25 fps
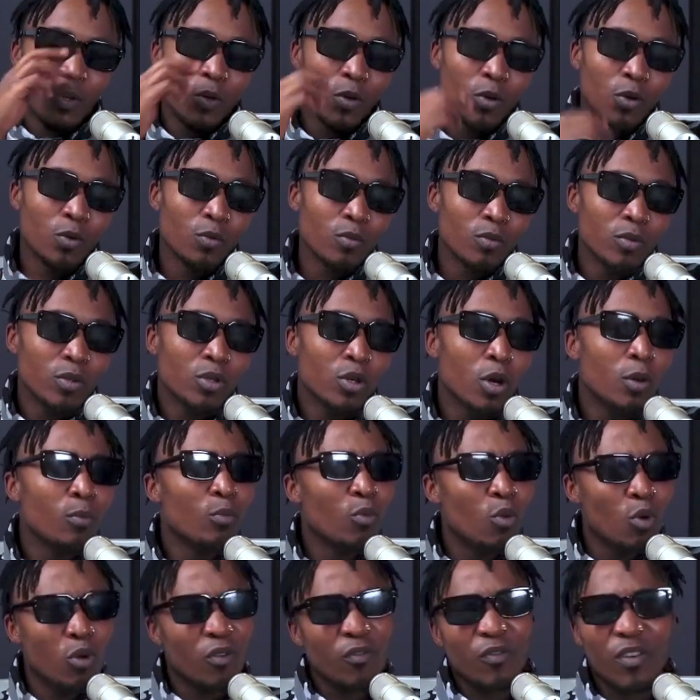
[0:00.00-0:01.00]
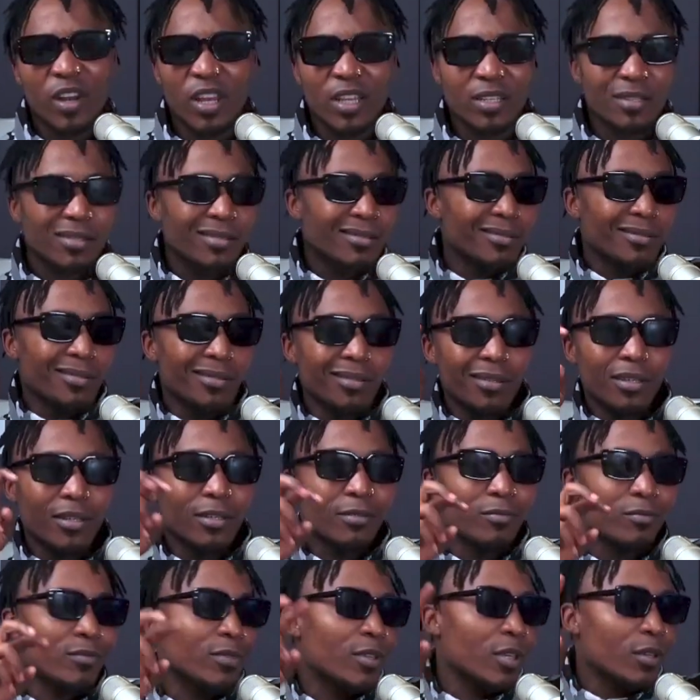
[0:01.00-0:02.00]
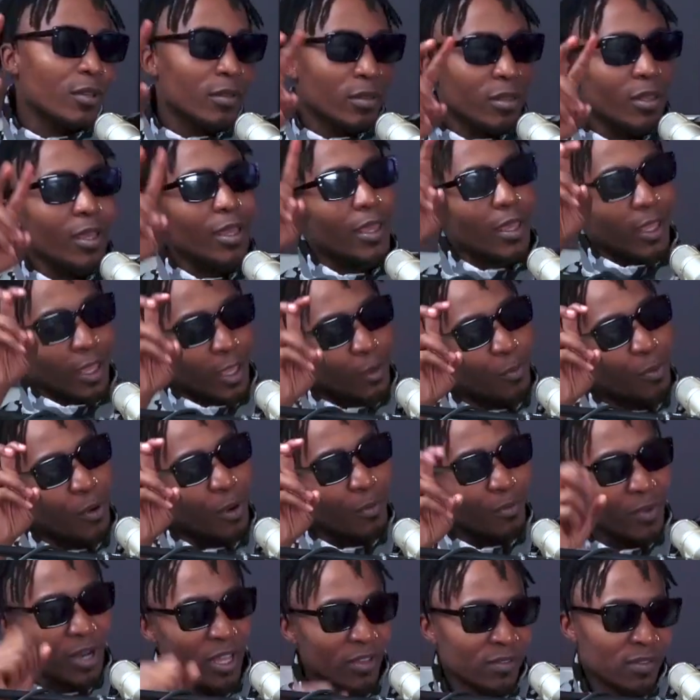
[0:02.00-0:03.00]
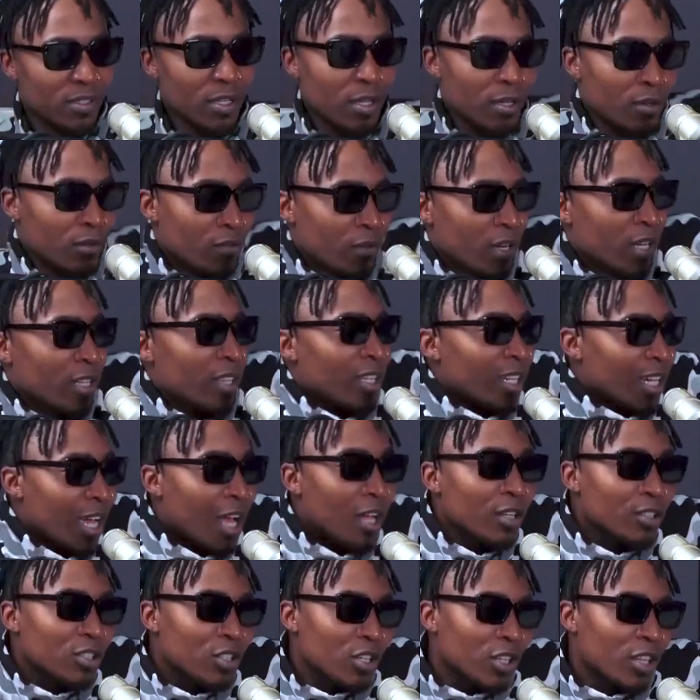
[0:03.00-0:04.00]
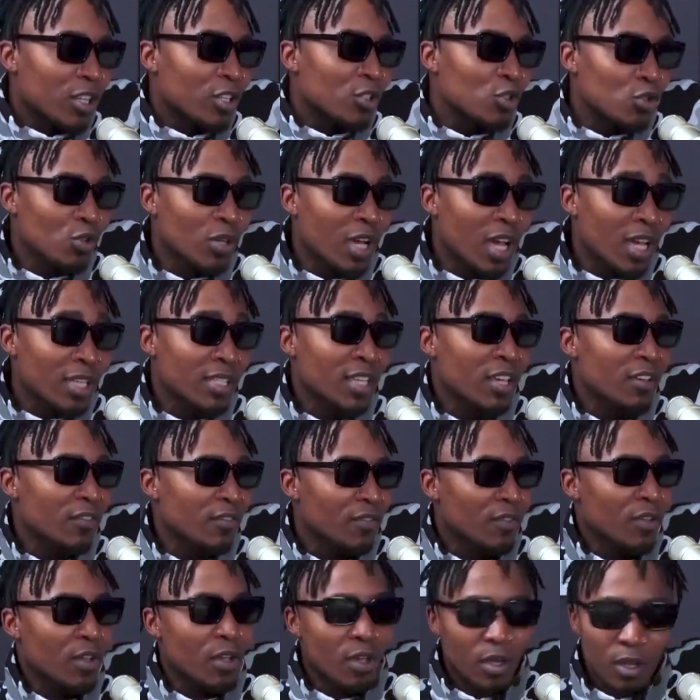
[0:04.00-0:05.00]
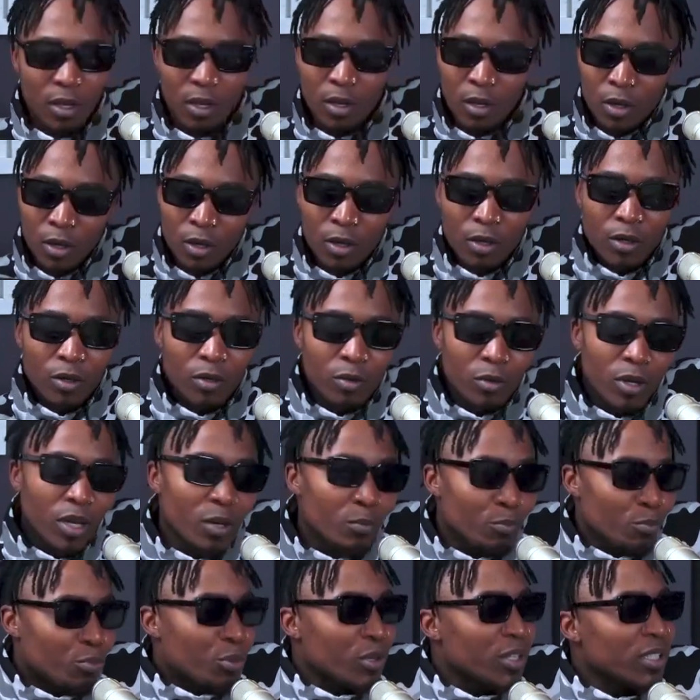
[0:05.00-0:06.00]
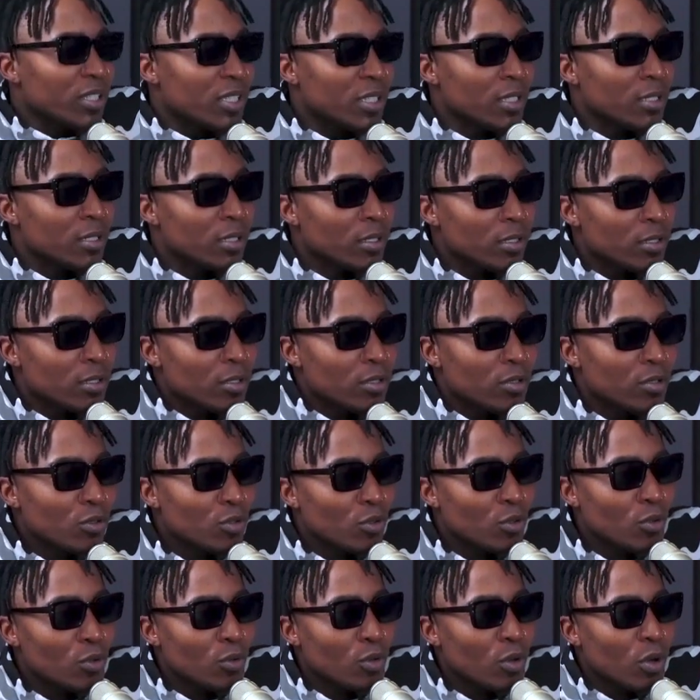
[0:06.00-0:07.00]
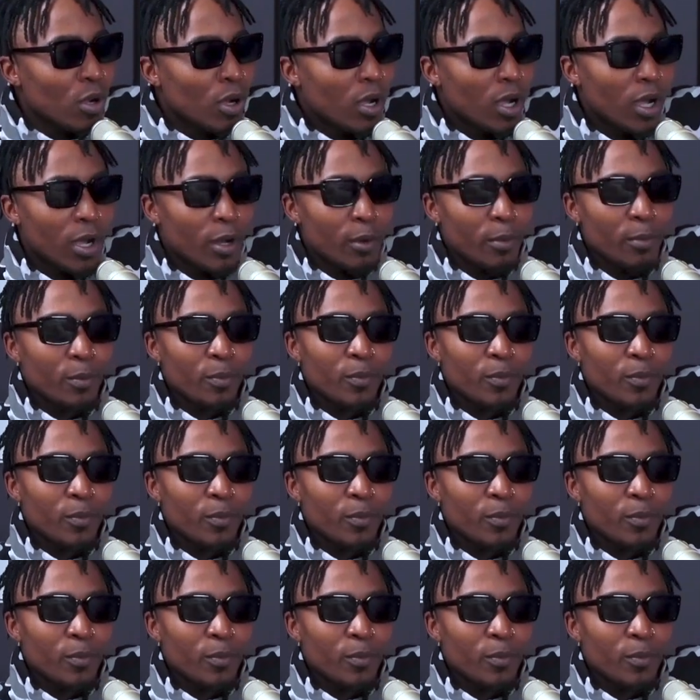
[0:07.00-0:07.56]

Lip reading: not more or less the hip hop lifestyle, right? The culture that you guys have imprinted. The